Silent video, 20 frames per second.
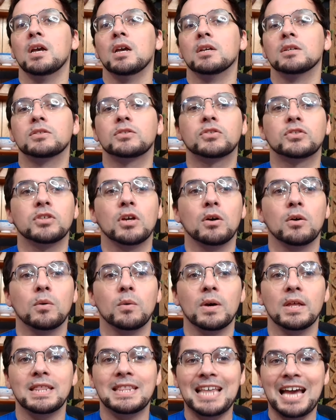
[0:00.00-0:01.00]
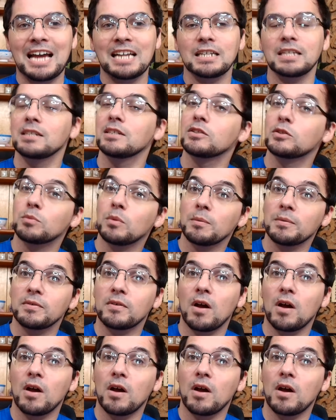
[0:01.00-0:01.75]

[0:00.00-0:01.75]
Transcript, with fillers: So that is what we've